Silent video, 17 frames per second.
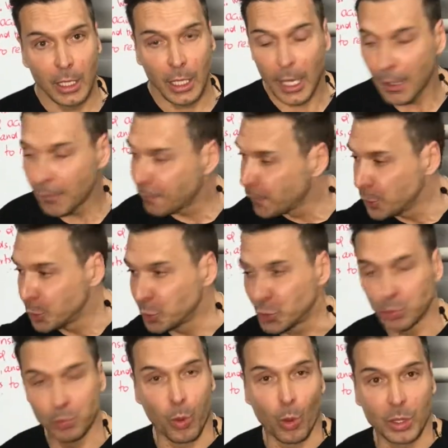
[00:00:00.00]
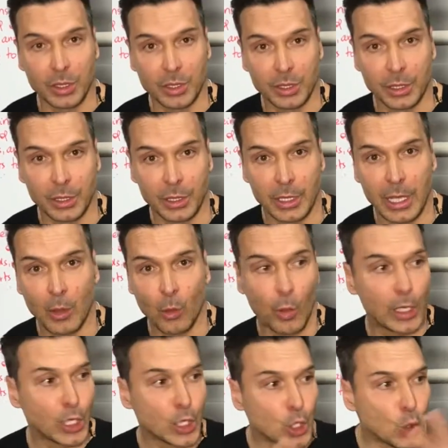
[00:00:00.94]
if you do sports,
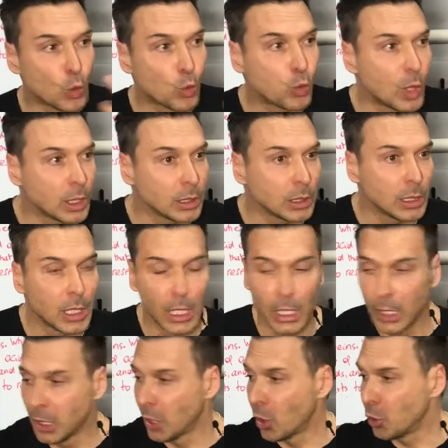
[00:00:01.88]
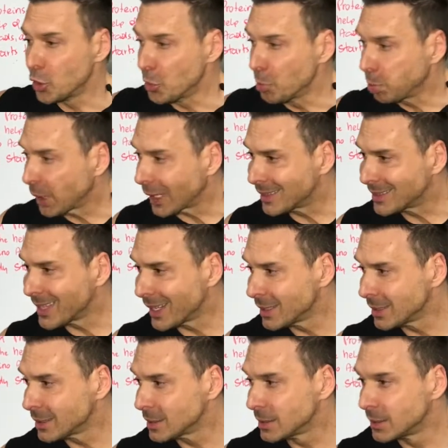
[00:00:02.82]
whether you run or you play
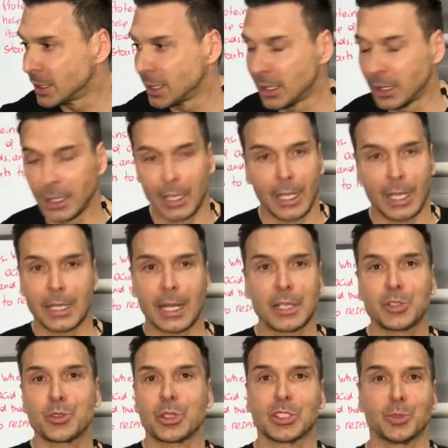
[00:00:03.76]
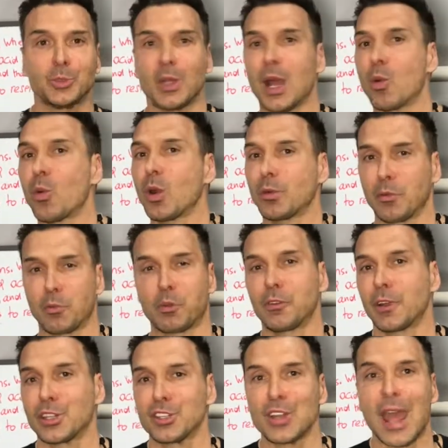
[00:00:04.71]
tennis. And trust me, I worked with
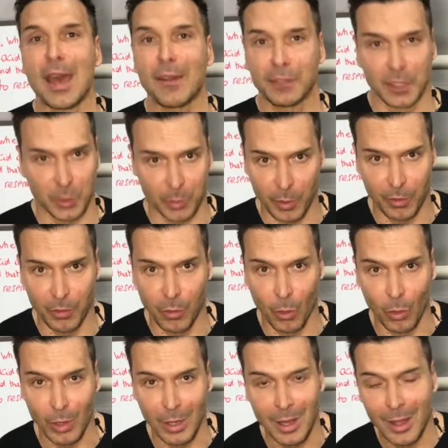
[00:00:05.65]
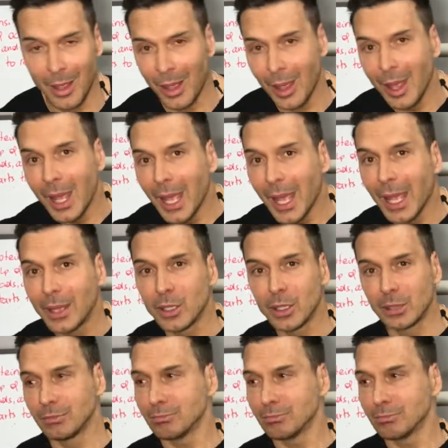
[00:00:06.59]
professional athletes before, and